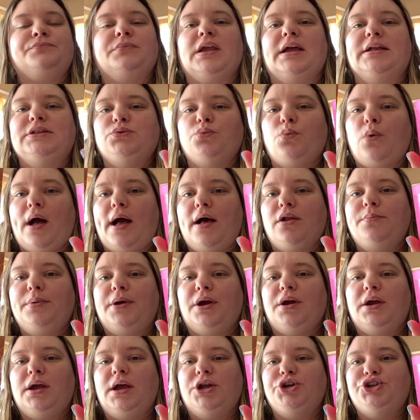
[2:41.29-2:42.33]
It's
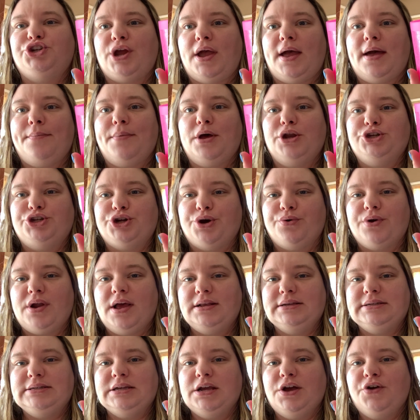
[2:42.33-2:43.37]
Wildberry Jam
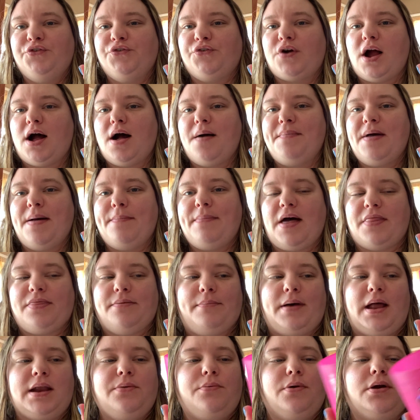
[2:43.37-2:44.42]
Donut from Bath &
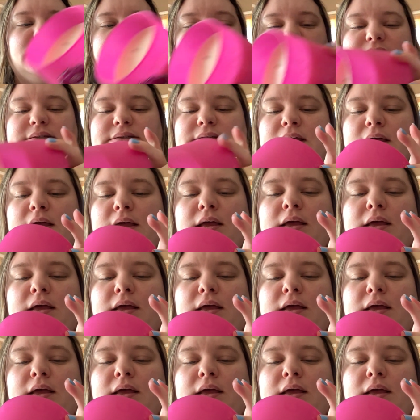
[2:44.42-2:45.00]
Body Works.